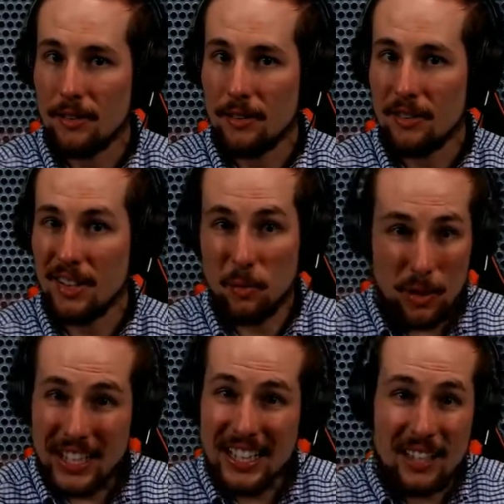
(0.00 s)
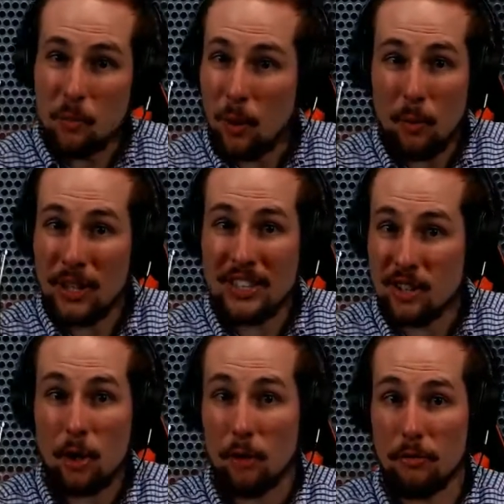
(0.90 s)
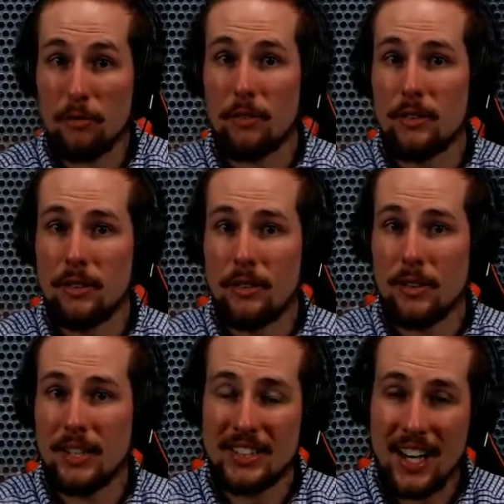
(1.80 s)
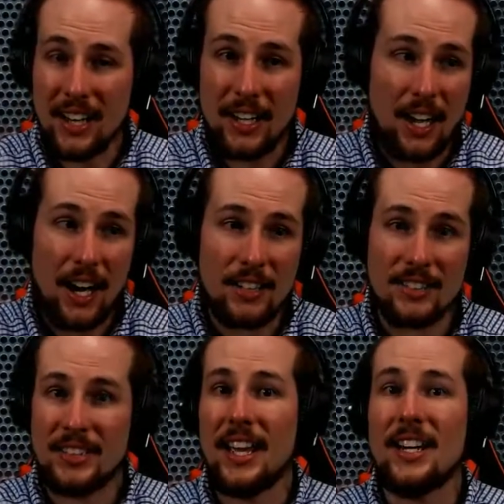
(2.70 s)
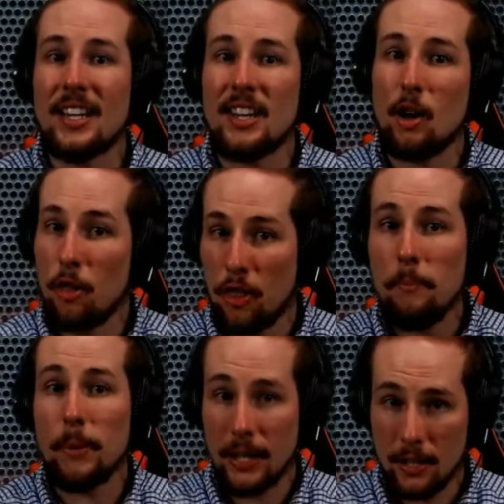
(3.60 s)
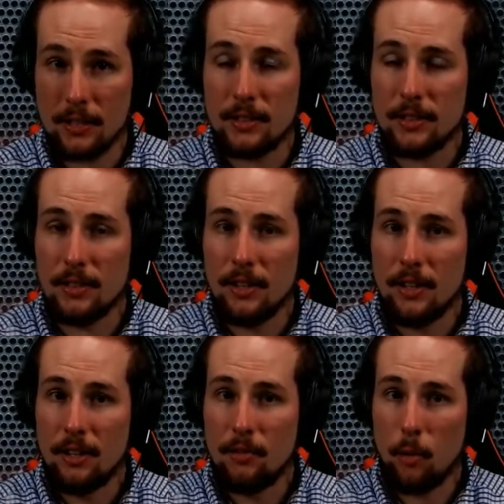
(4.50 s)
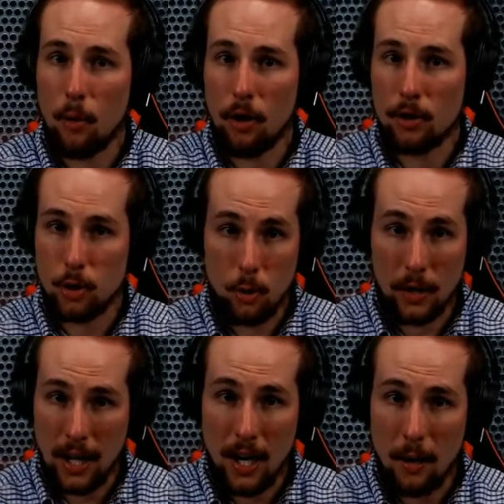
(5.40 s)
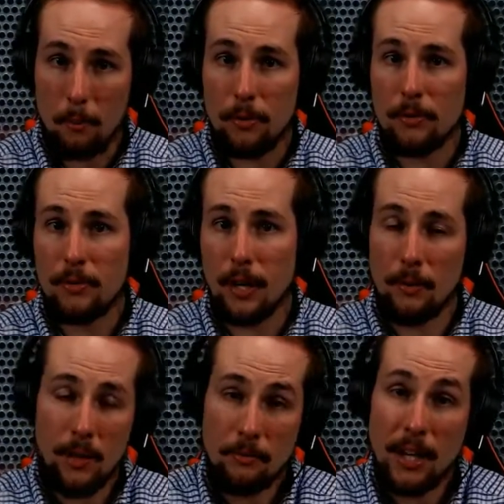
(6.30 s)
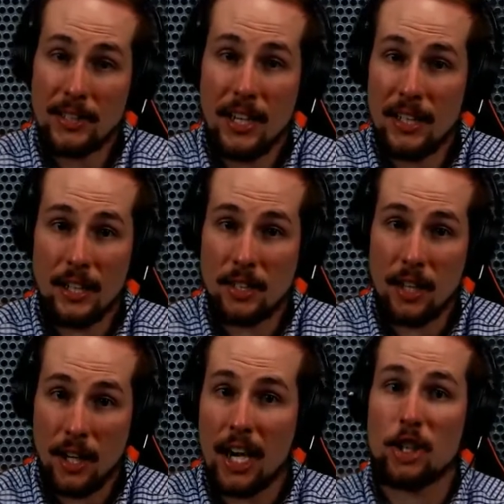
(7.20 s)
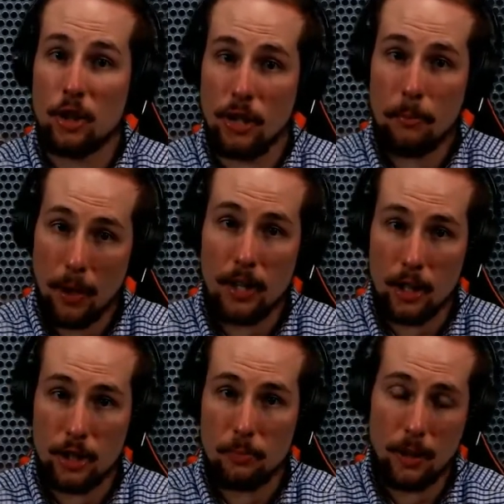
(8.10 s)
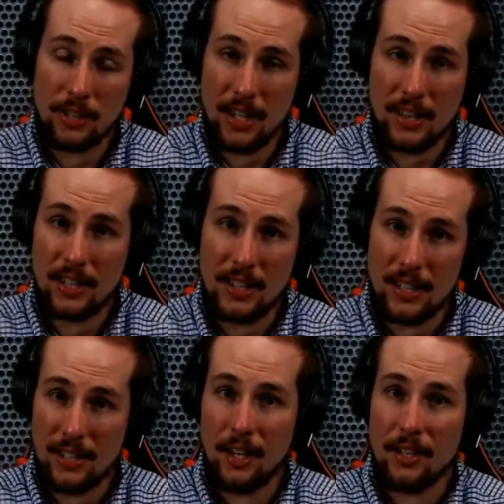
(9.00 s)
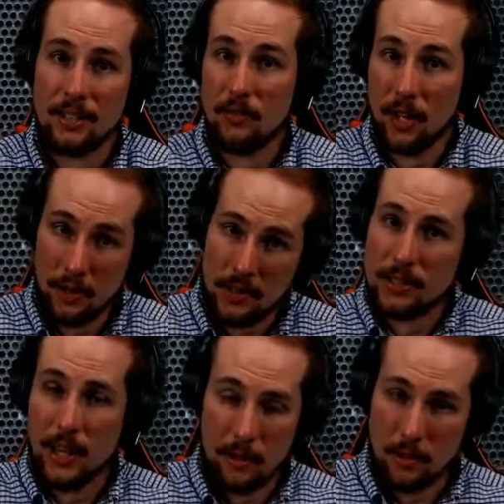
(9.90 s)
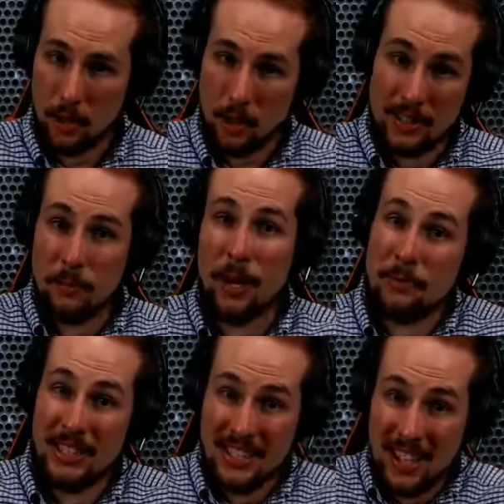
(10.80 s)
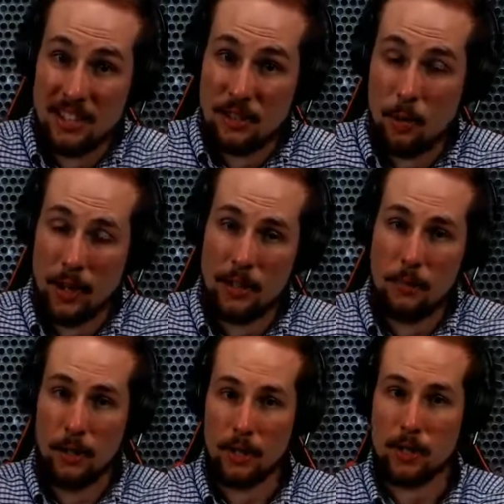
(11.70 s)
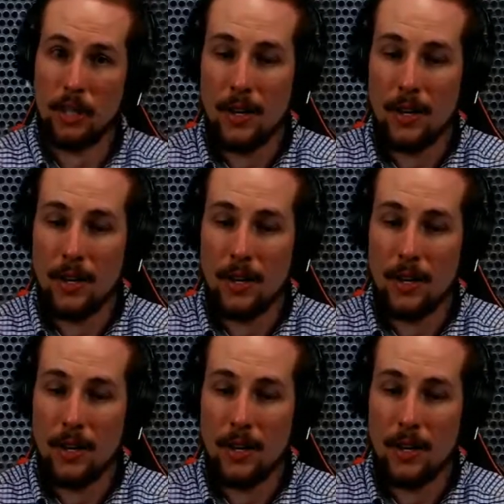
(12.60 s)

then we get what we deserve. It's not like God is standing there thumping us for screwing up. I'm not saying he doesn't occasionally punish because I think that he does, even on this side of eternity. Sometimes he does directly punish,